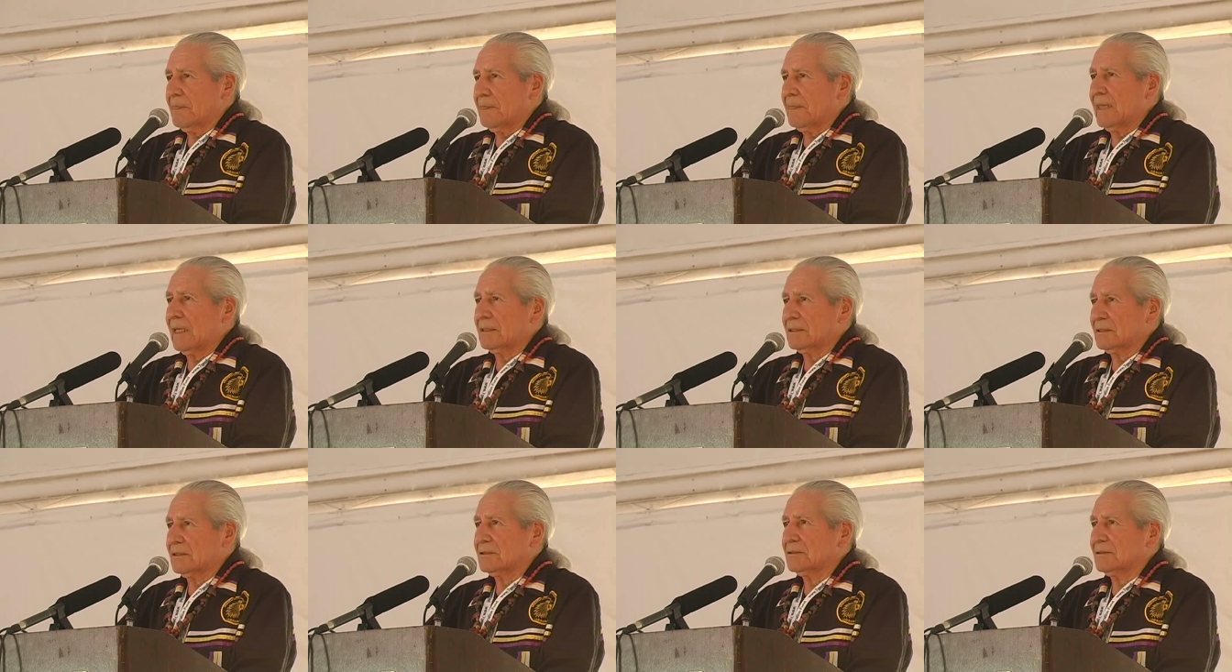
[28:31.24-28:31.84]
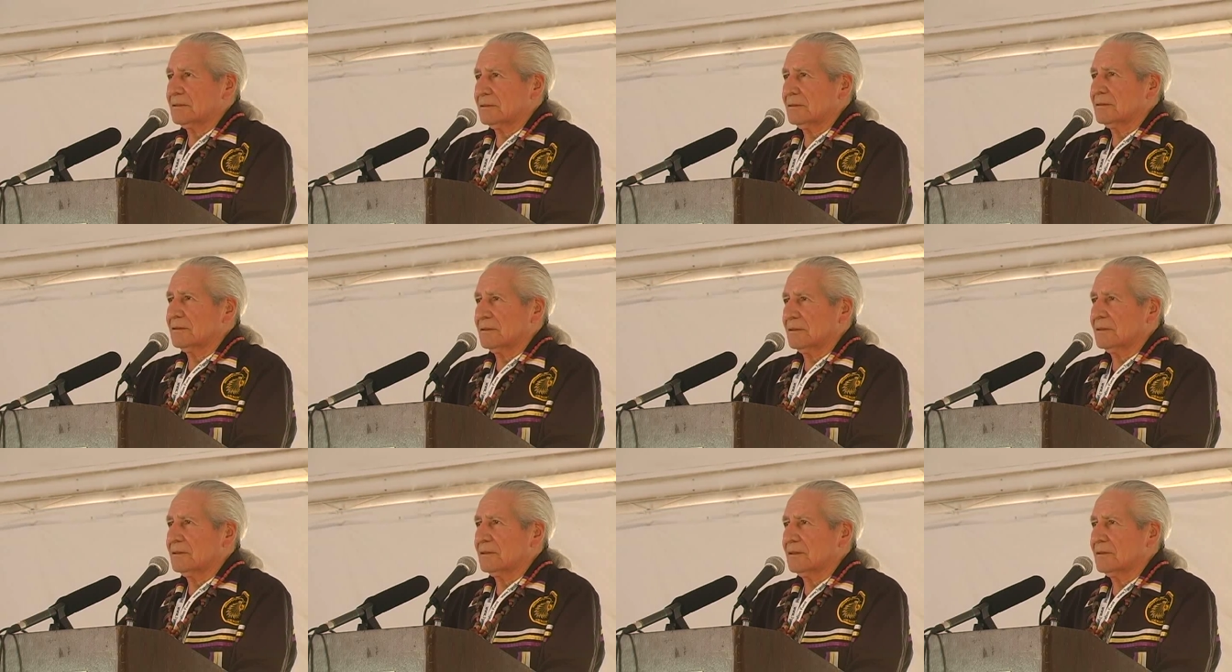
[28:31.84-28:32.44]
That's
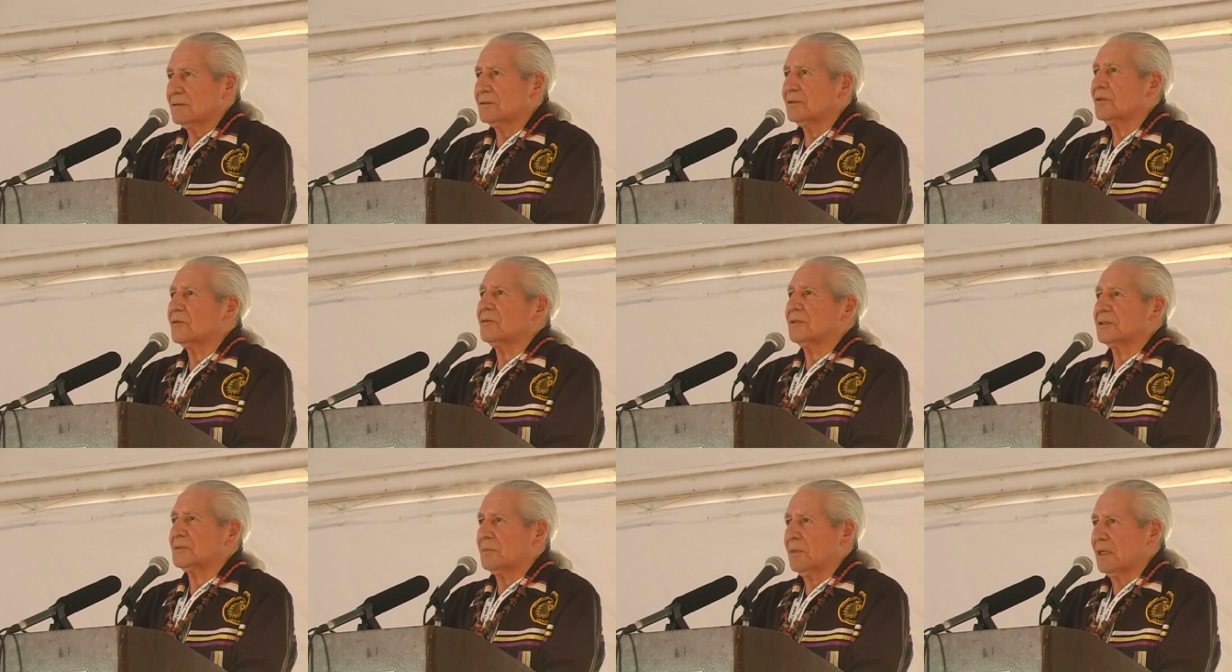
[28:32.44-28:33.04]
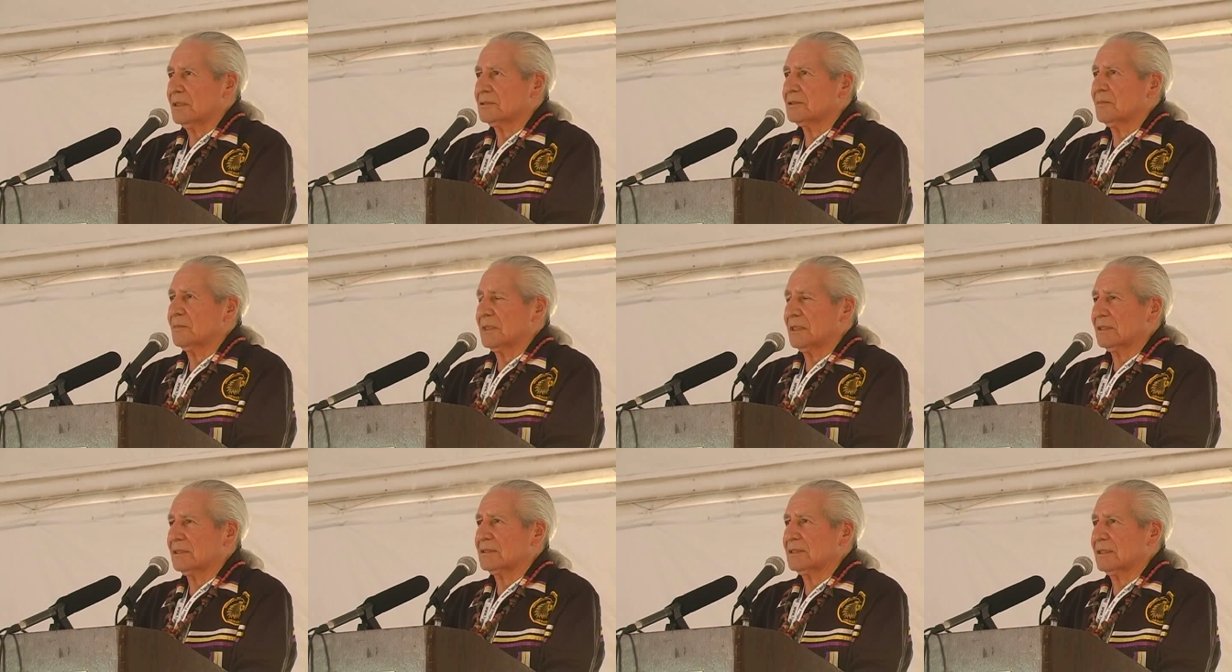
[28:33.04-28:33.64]
your
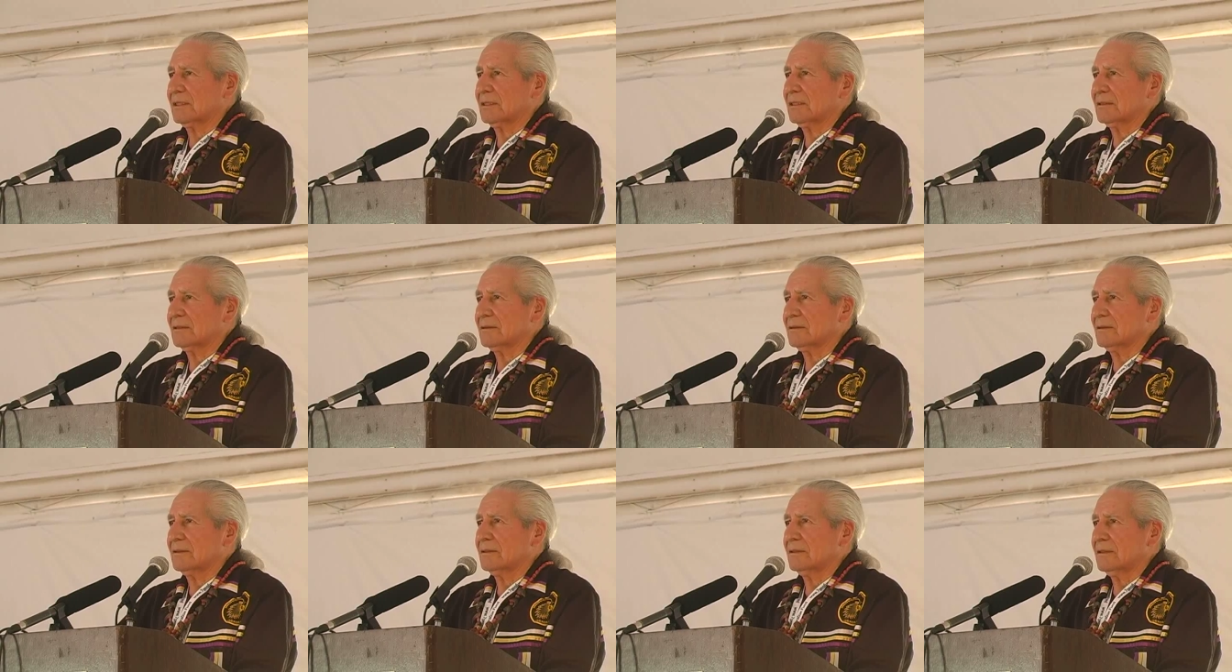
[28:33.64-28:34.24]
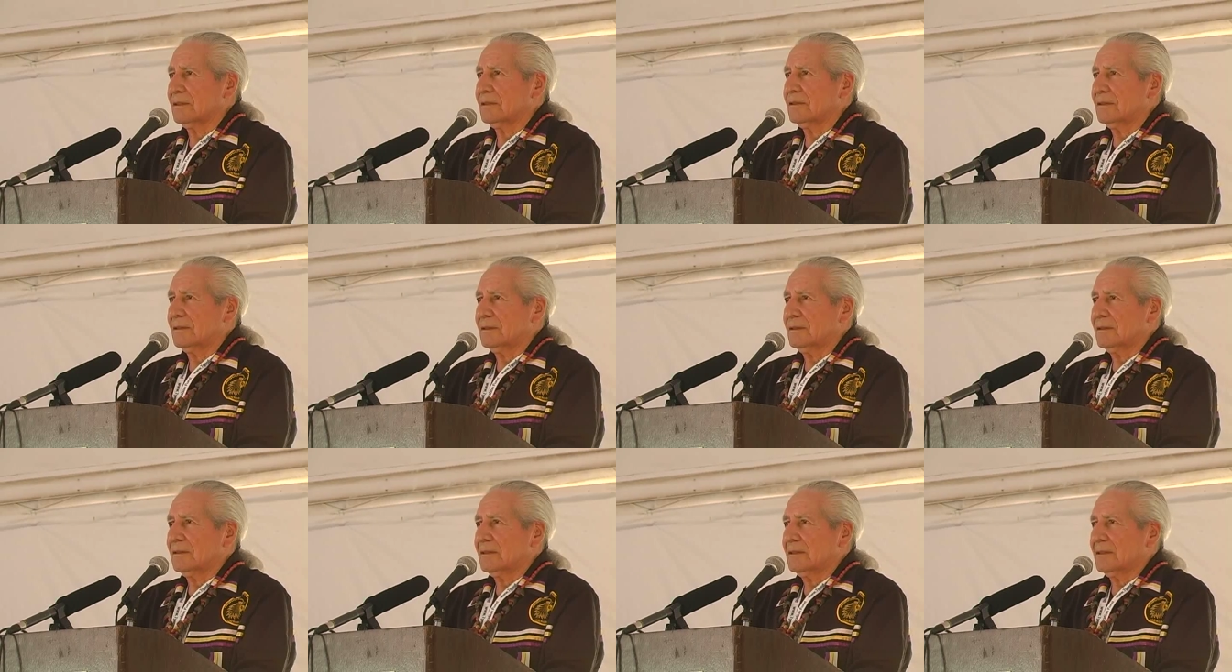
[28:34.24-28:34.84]
responsibility.
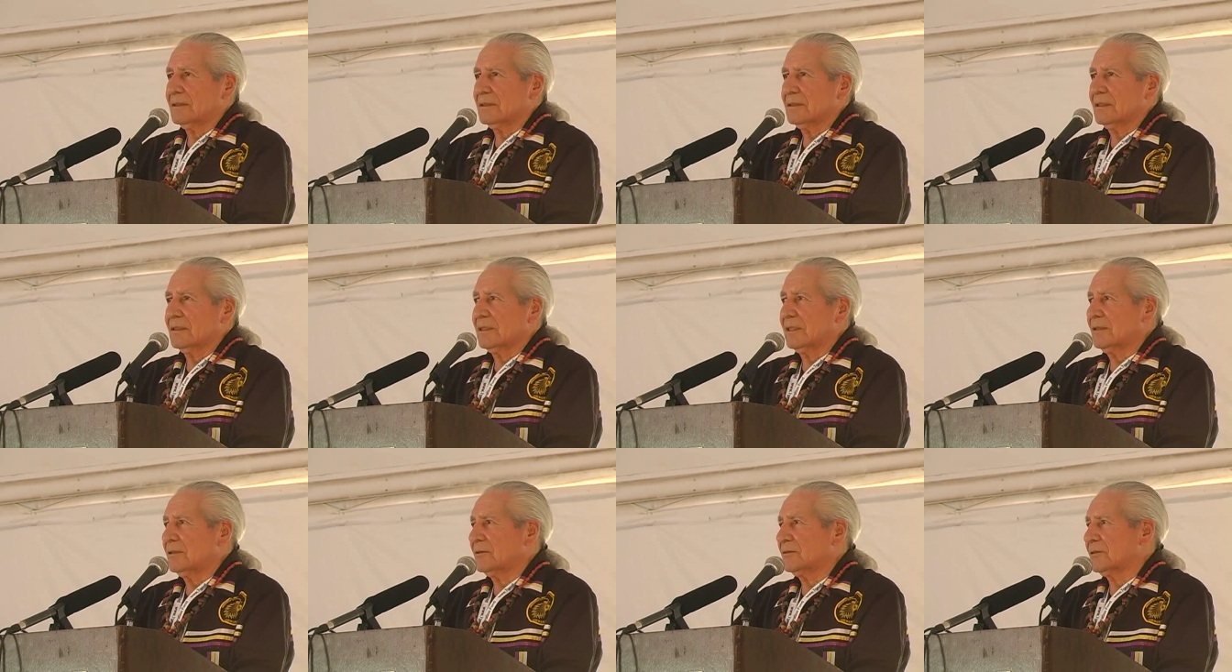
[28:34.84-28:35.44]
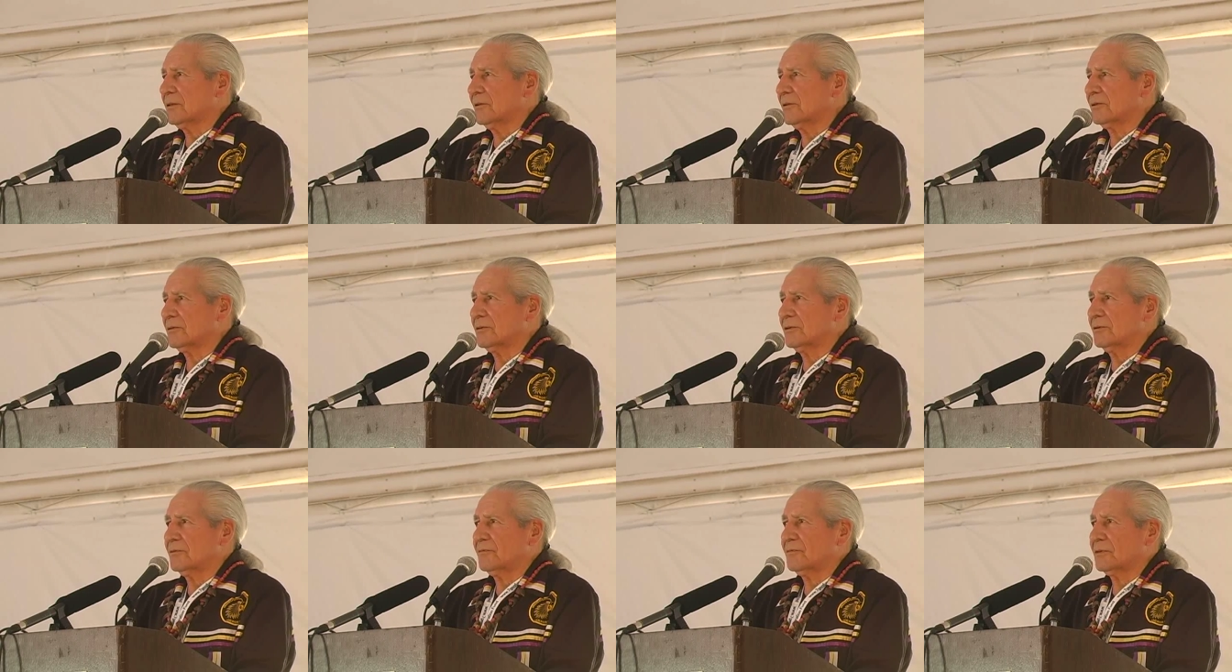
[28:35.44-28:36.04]
The leaders look
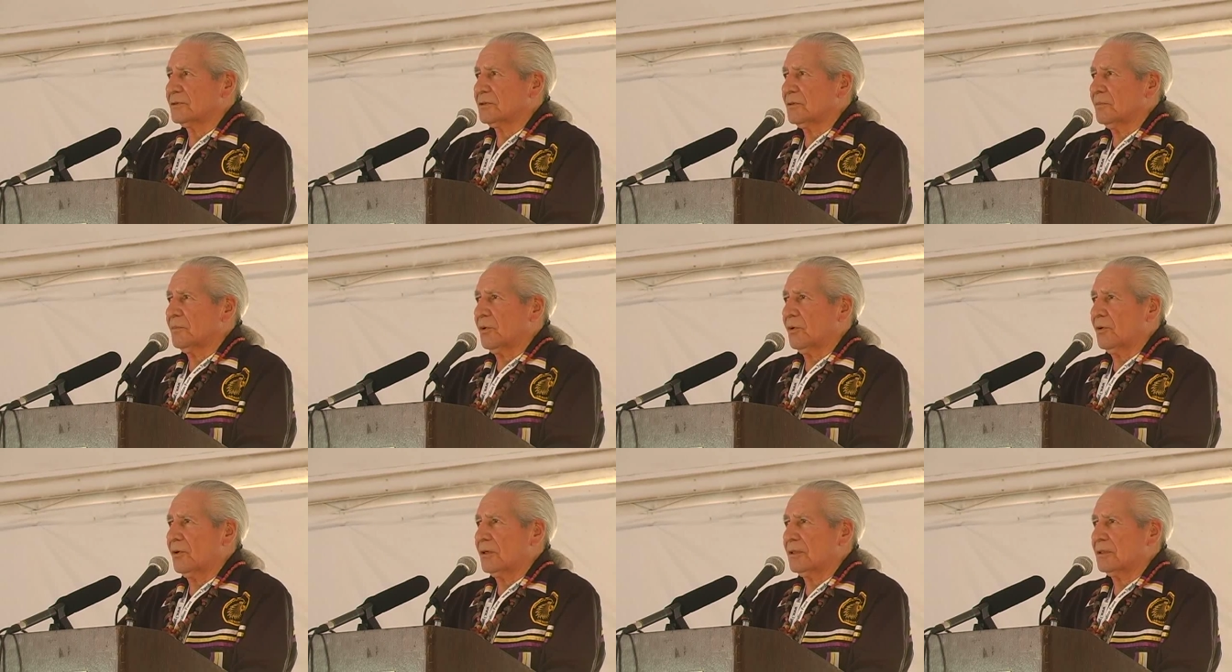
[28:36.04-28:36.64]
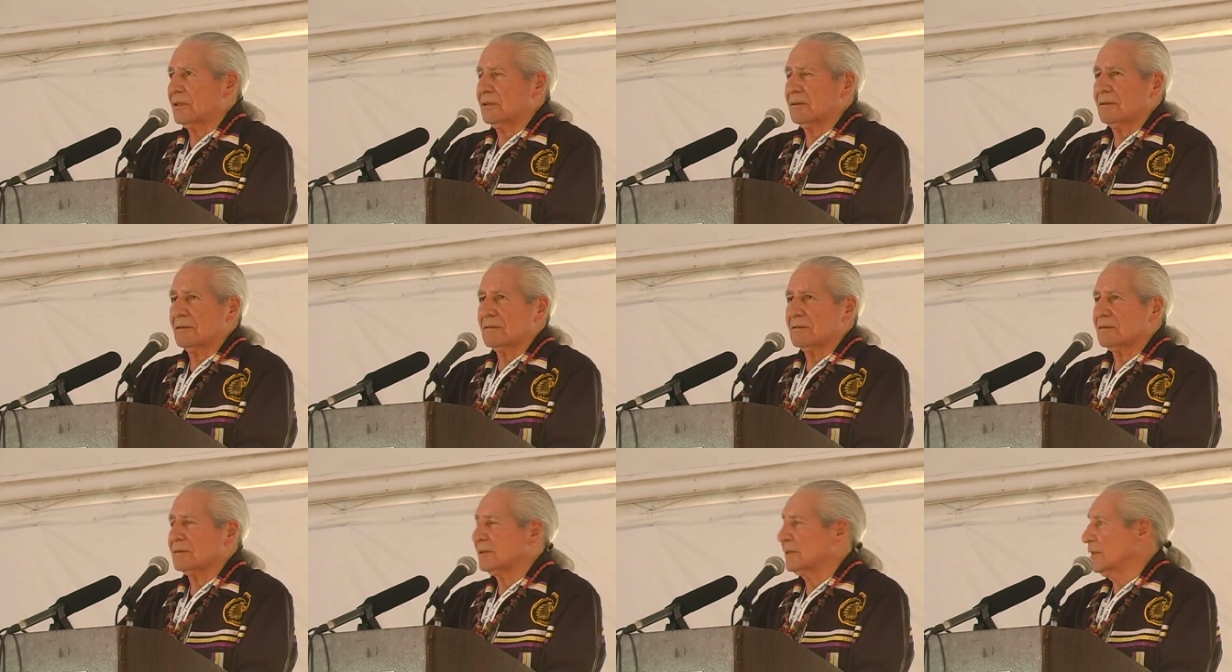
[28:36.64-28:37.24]
to you for support,
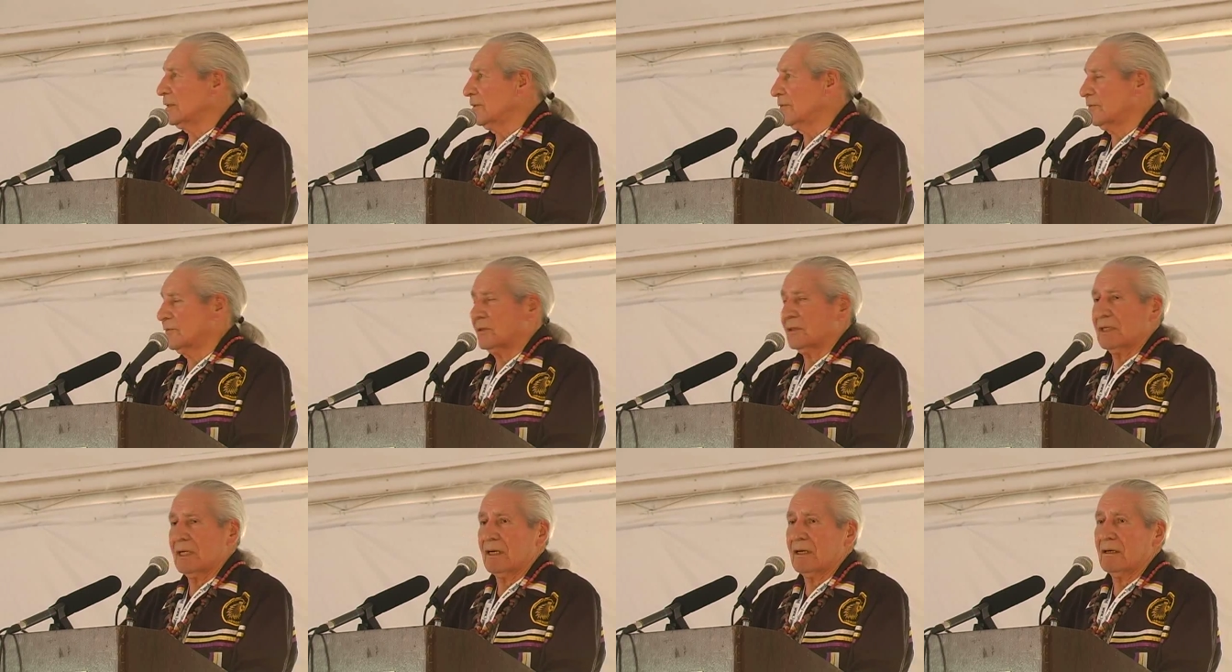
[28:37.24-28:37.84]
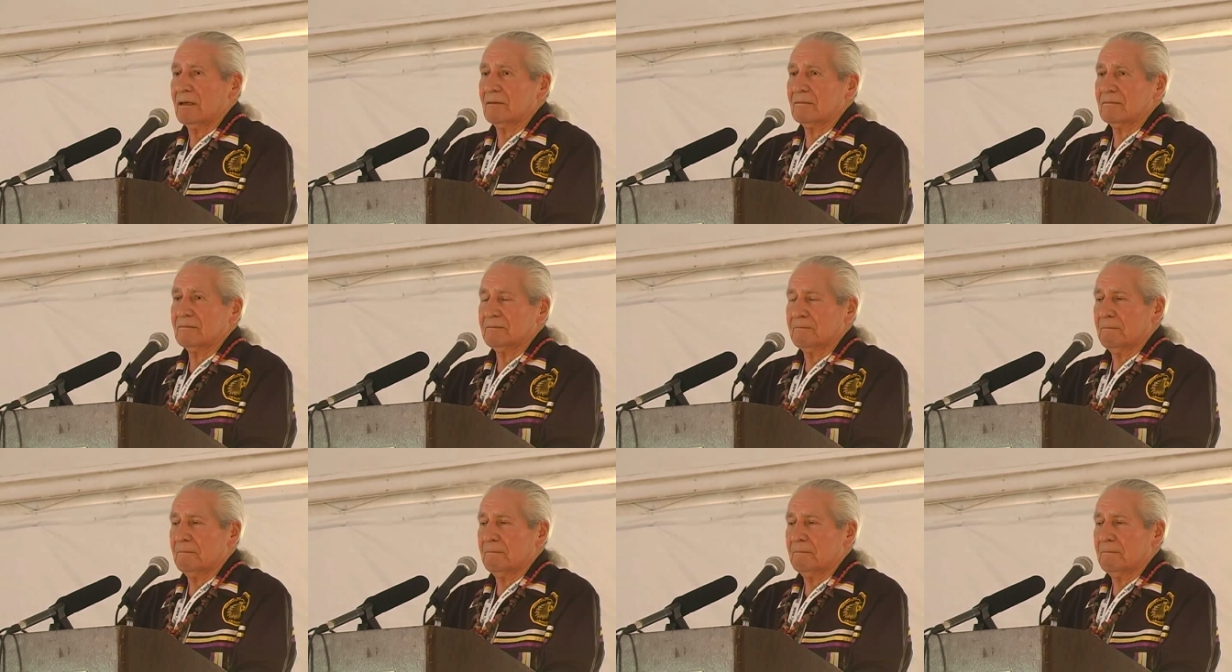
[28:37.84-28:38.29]
see if you're there.